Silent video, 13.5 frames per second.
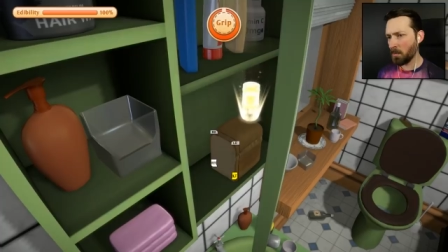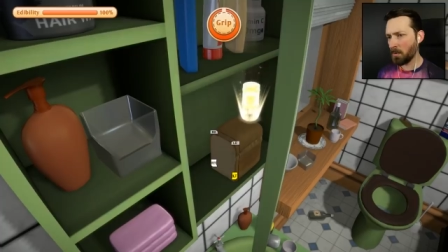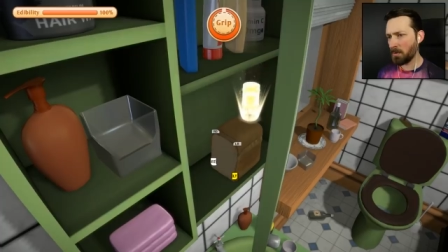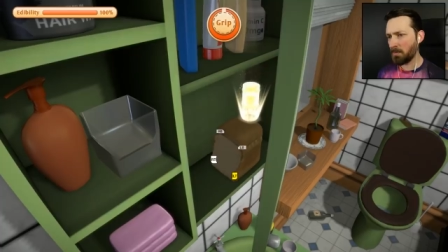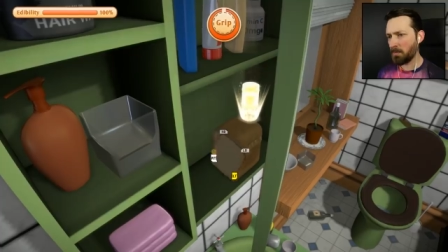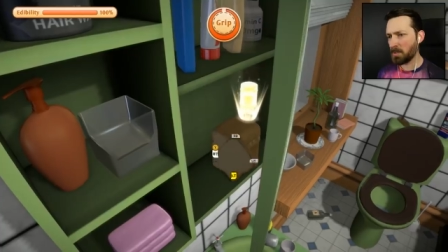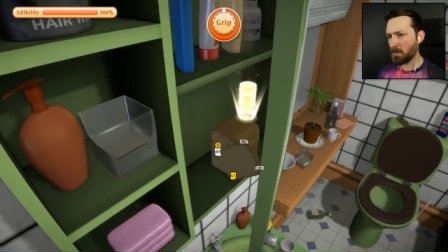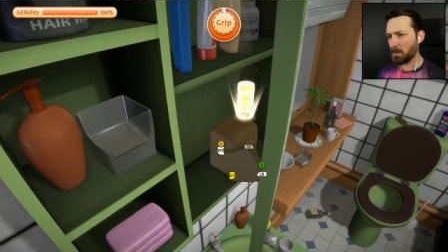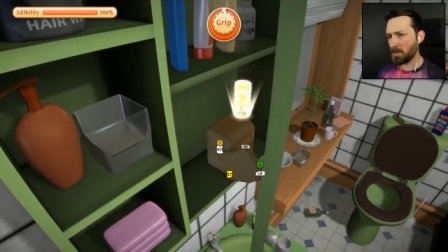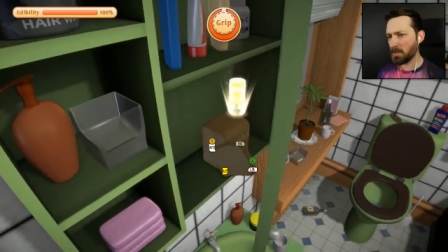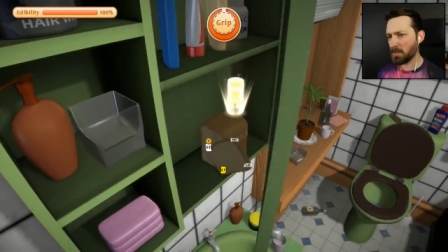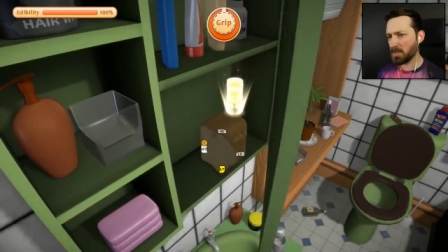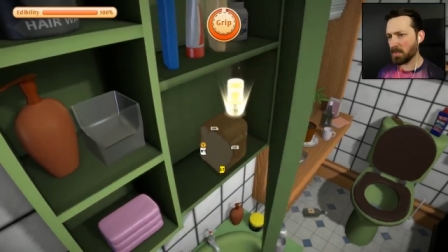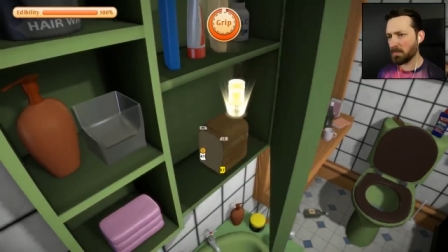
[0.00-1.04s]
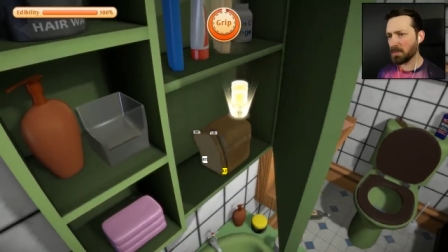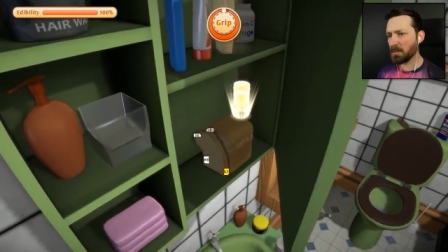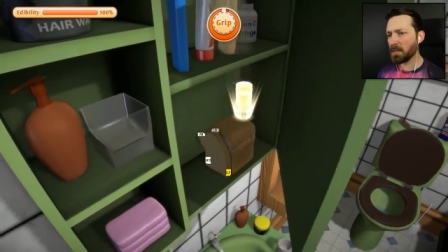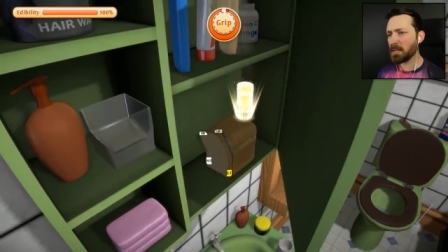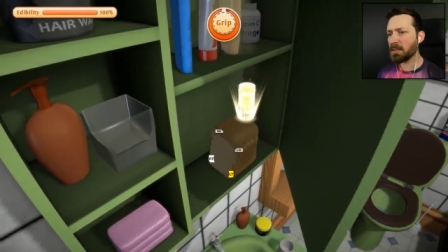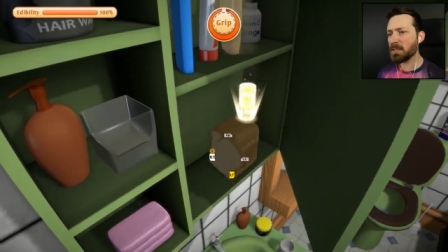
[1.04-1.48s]
What if we do a little something
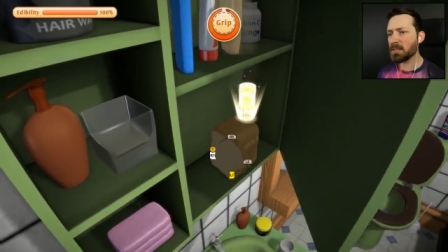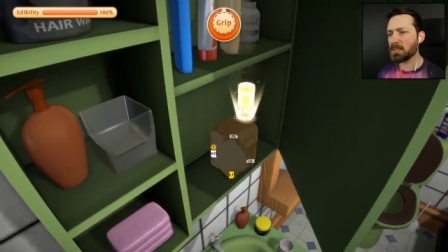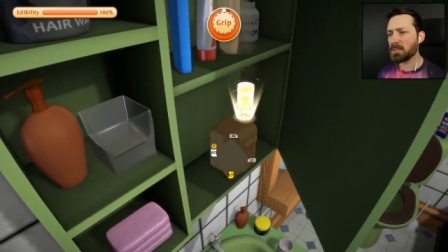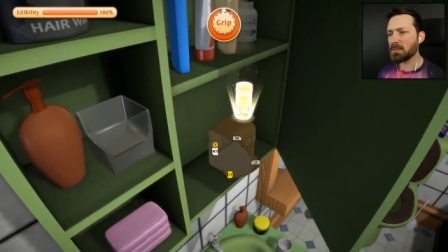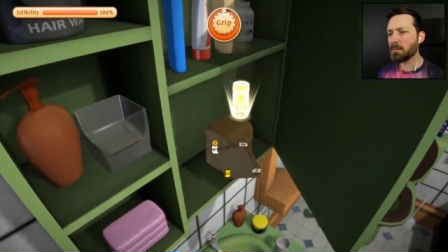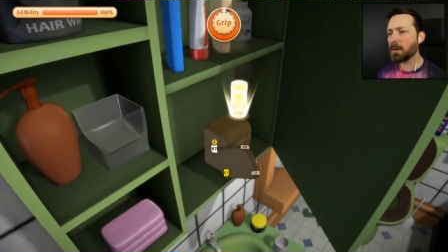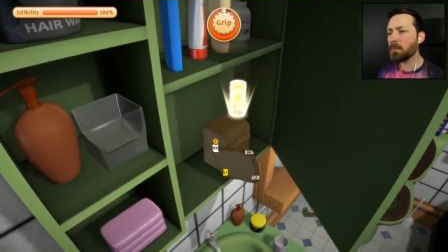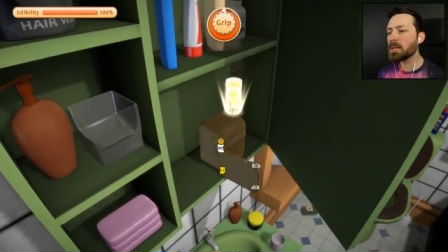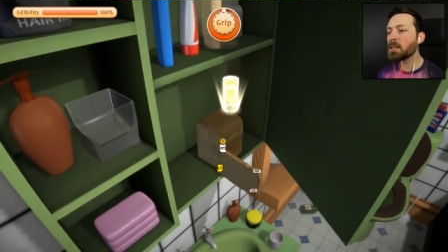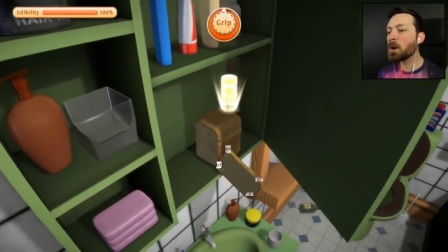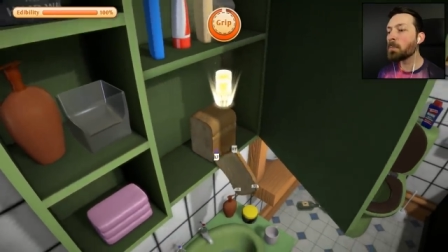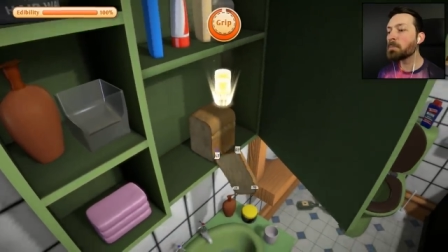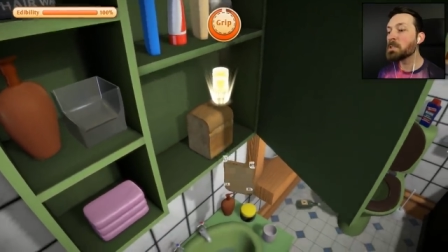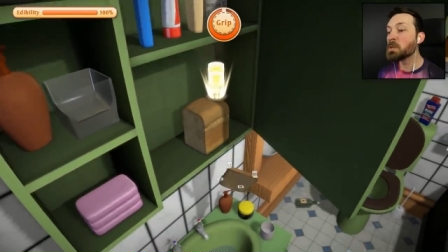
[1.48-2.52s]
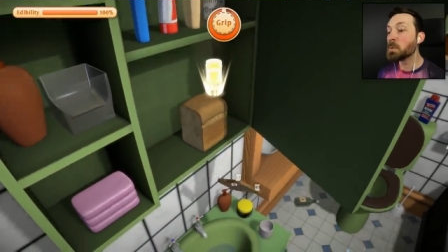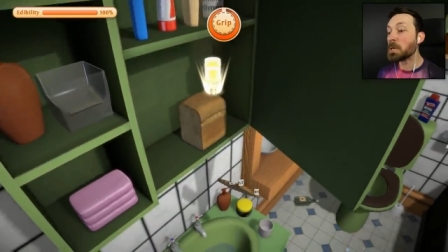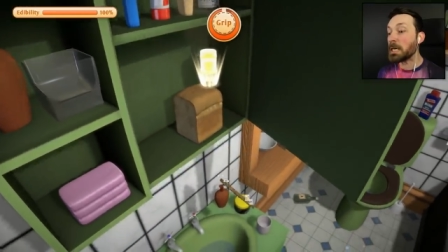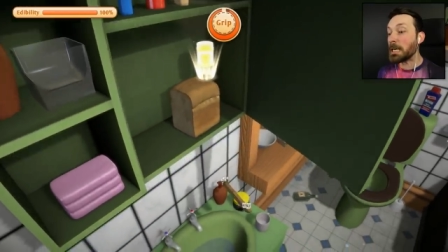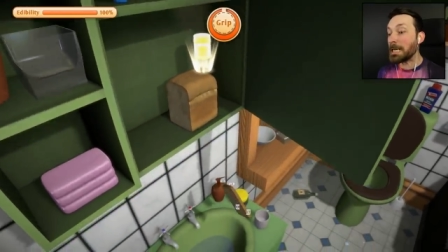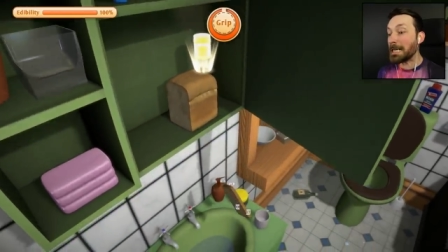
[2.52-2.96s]
like this, right? We can open
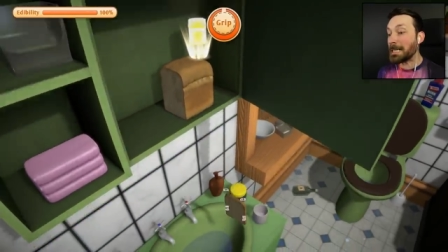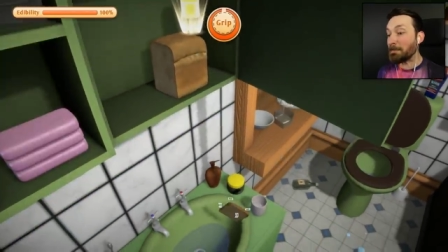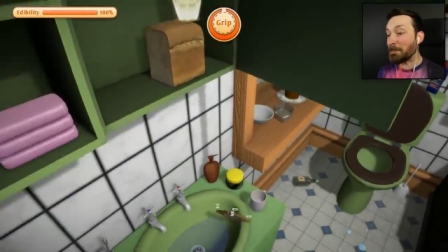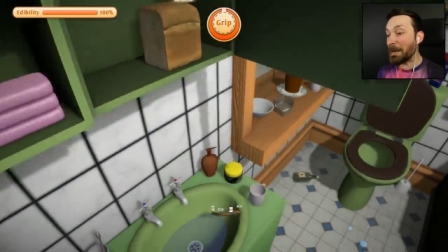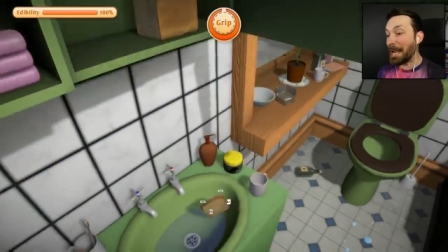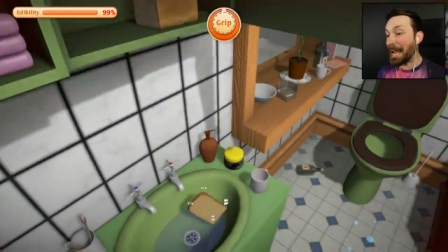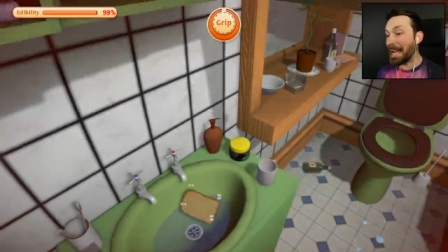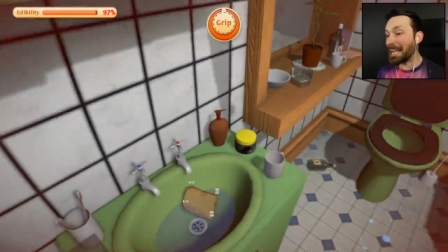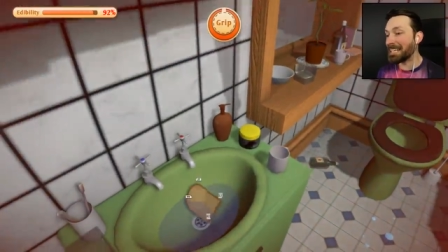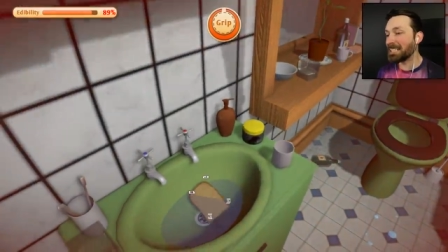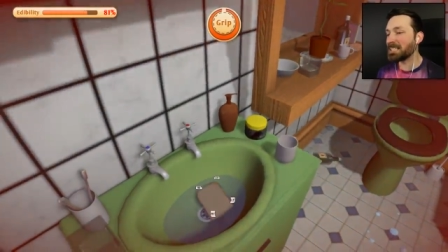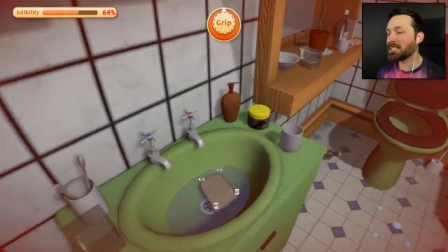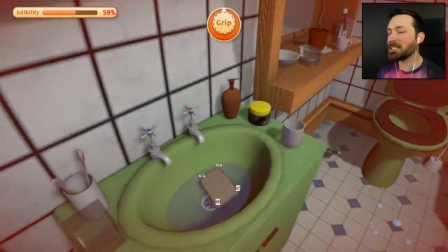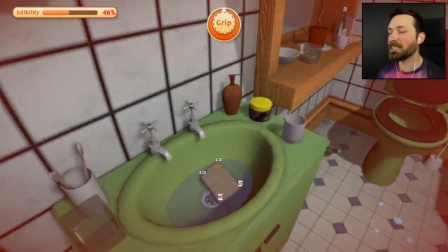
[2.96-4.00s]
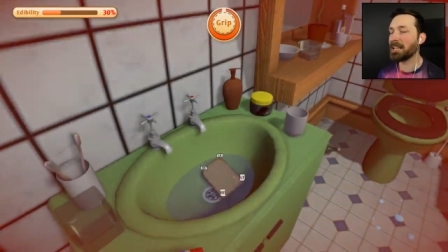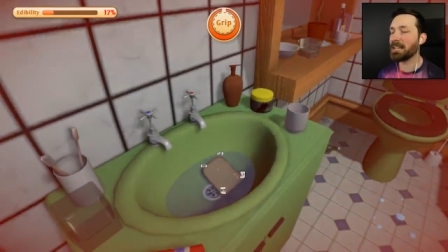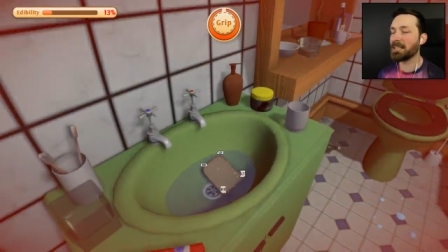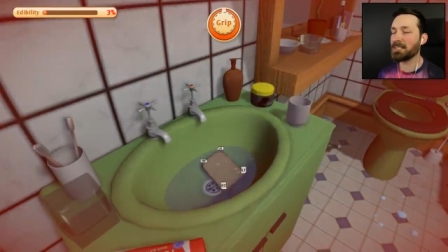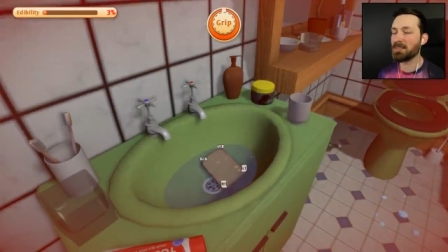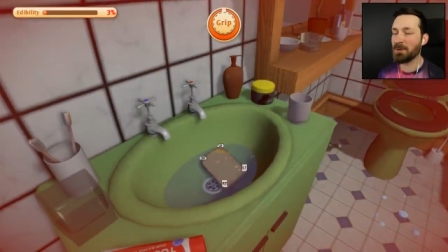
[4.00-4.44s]
you up and
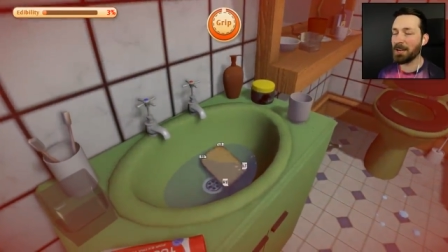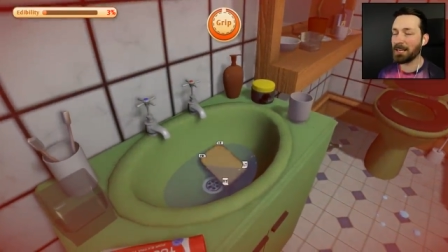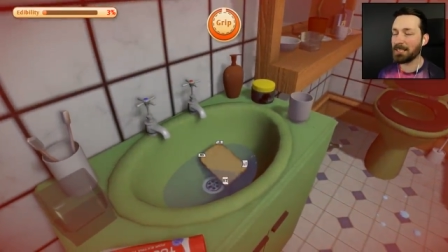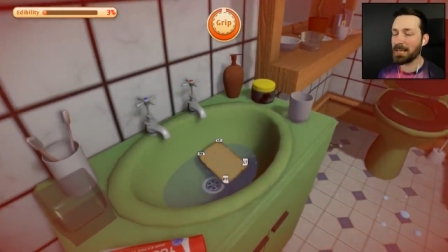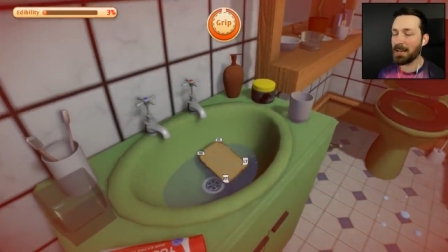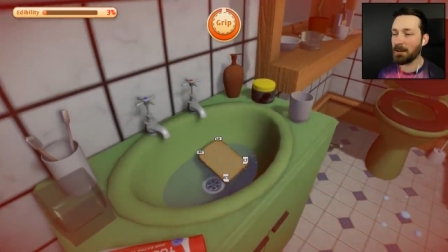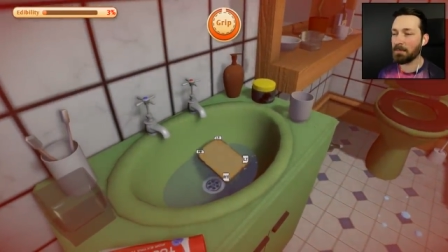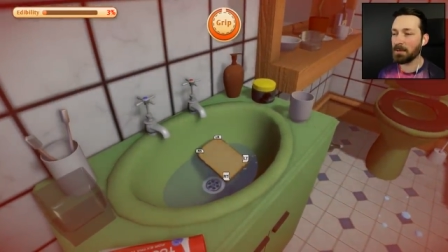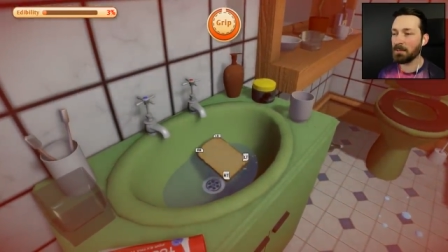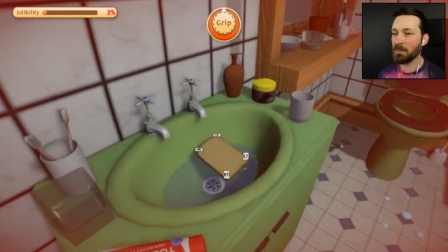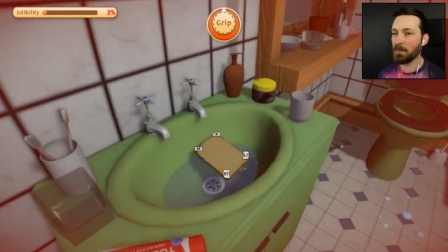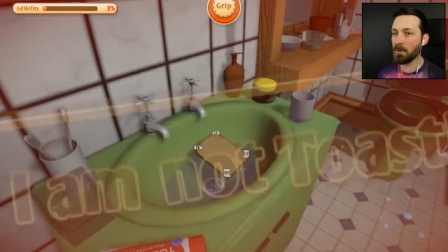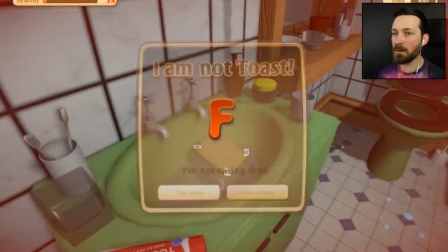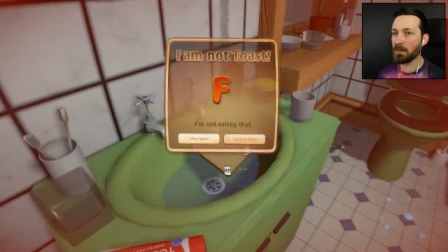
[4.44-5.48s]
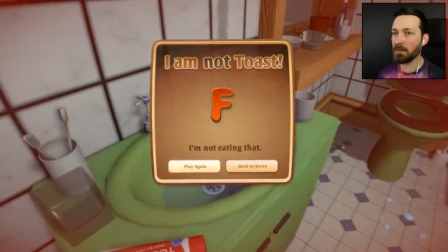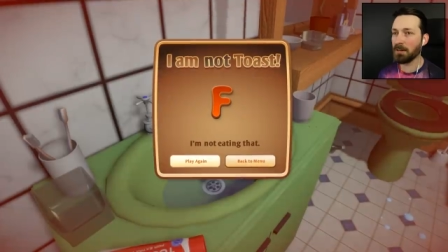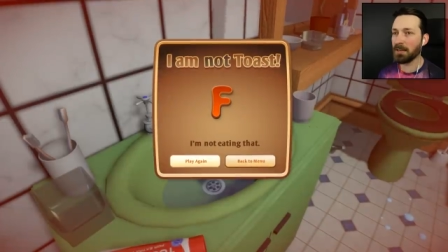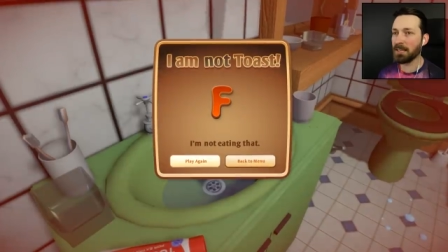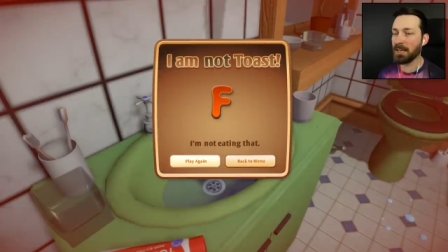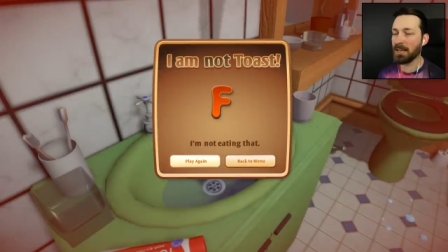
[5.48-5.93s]
land smack dab in the water
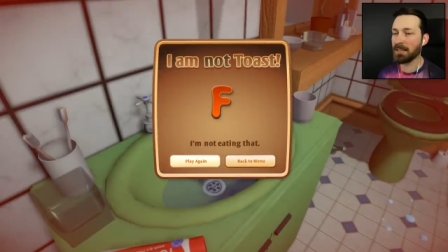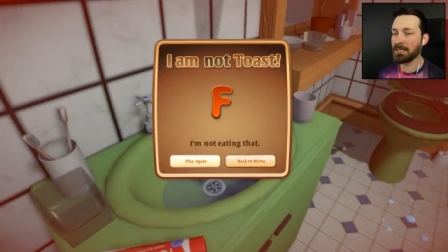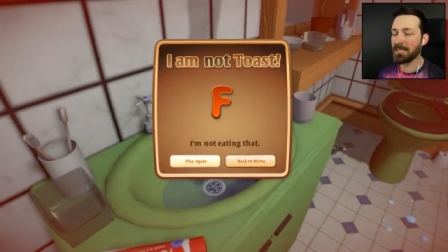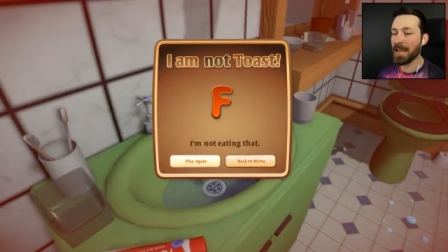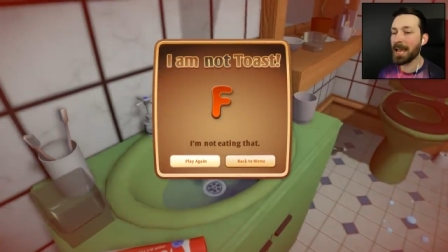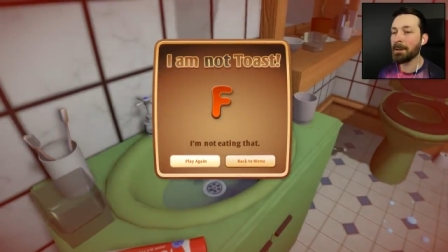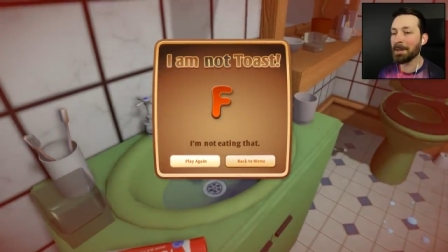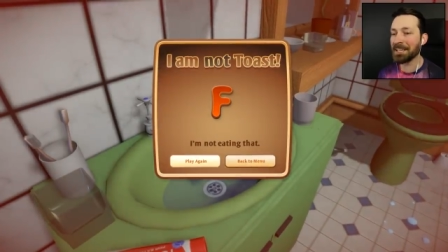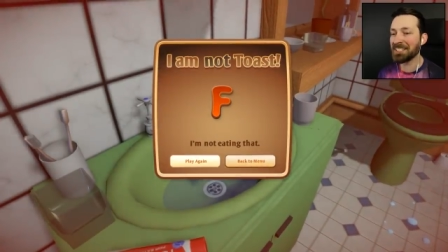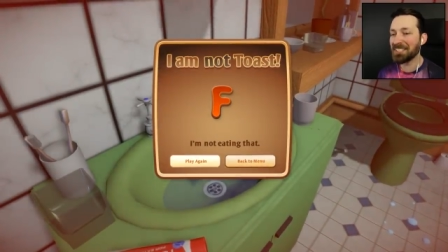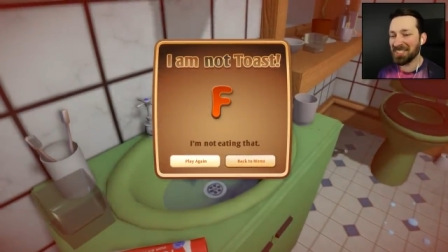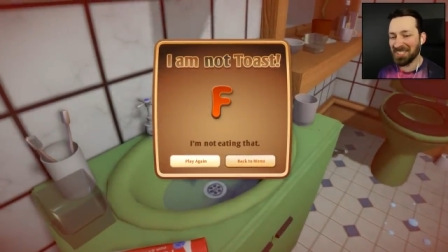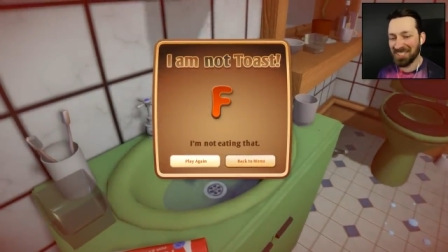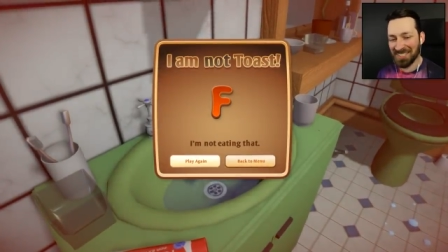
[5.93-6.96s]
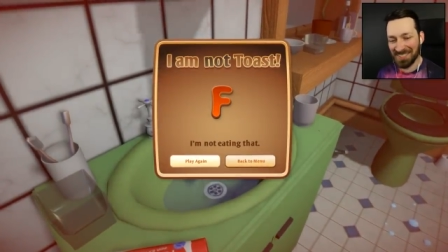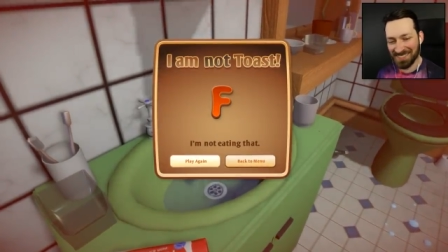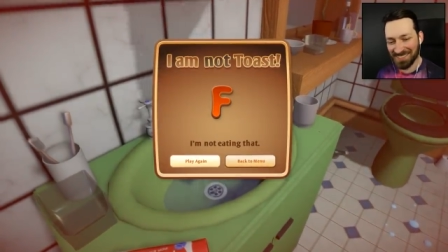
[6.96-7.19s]
again. Damn it.